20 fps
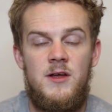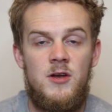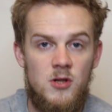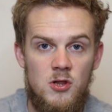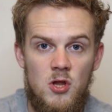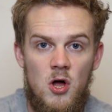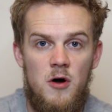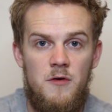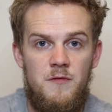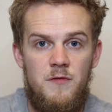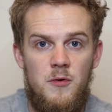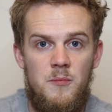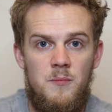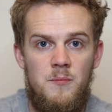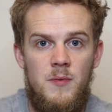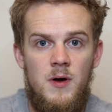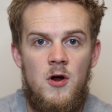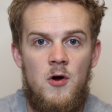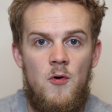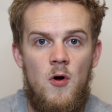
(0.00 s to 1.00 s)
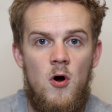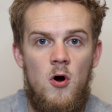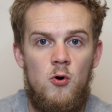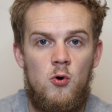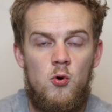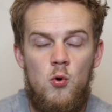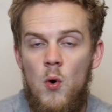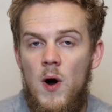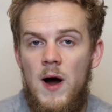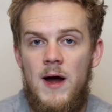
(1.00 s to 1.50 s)
and a lot of them are all
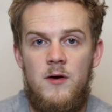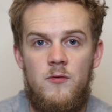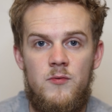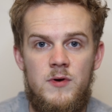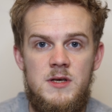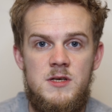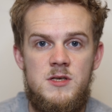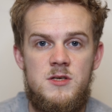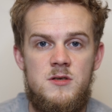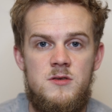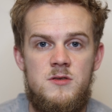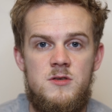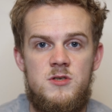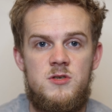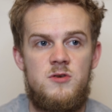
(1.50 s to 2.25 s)
quite recent